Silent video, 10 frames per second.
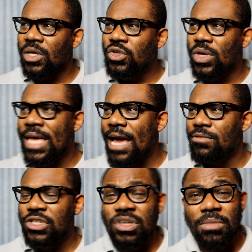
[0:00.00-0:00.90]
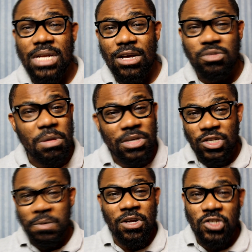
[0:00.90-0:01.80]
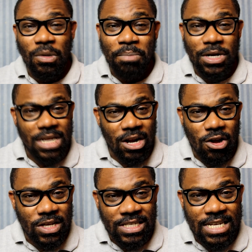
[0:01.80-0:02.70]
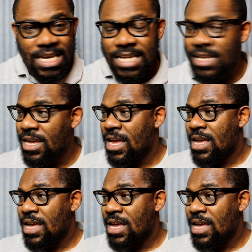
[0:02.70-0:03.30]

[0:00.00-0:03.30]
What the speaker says: You get with somebody else maybe just because your body clock is ticking,